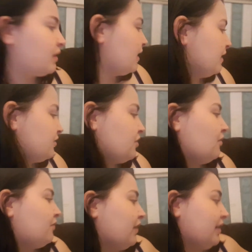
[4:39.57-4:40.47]
And so
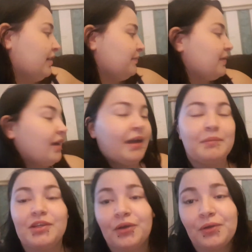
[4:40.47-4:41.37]
far, I'm
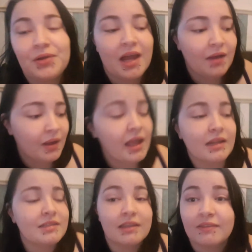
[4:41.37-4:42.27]
telling you now, I
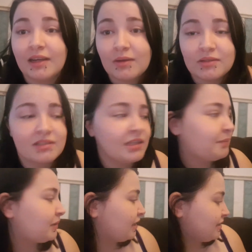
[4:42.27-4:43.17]
had 7 hours of
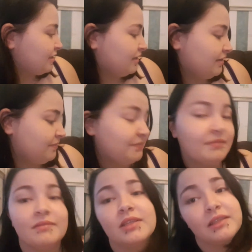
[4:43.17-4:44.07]
sleep last night.
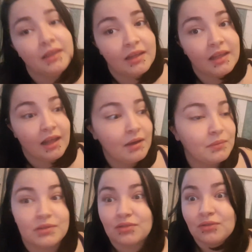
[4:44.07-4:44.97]
That
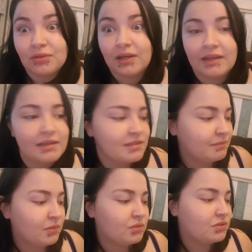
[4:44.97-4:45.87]
was great. That's the
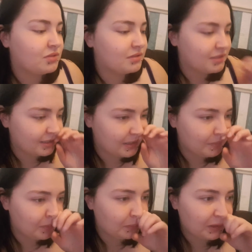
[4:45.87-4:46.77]
most sleep
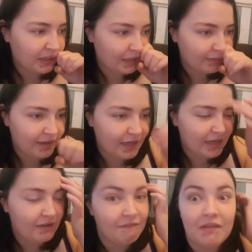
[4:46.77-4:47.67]
in one night I've had
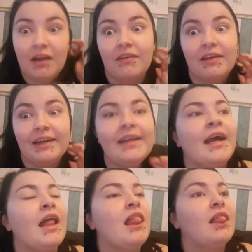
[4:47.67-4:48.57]
in a very
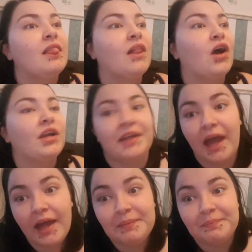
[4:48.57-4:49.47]
long
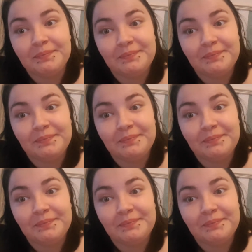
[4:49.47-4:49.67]
time.